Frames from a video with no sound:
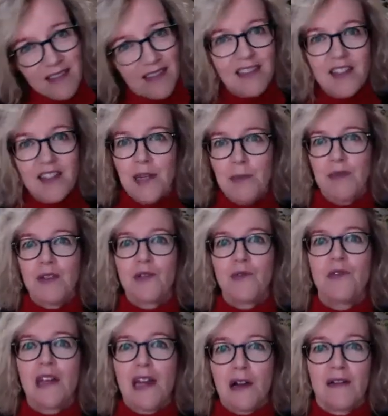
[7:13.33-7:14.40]
step into
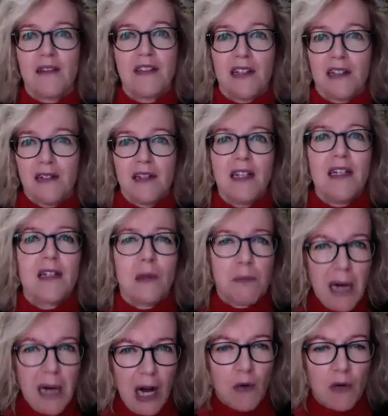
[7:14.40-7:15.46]
their inner
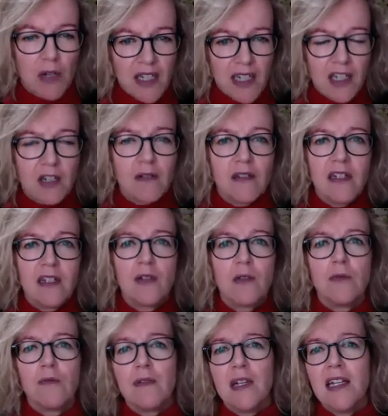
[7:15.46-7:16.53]
power, actually, to
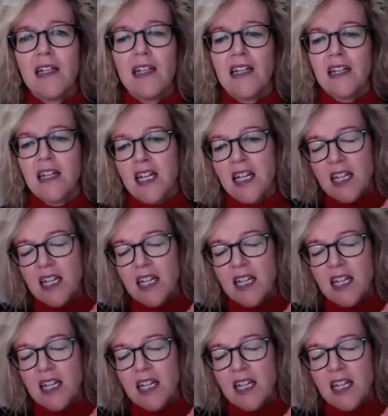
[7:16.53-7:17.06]
really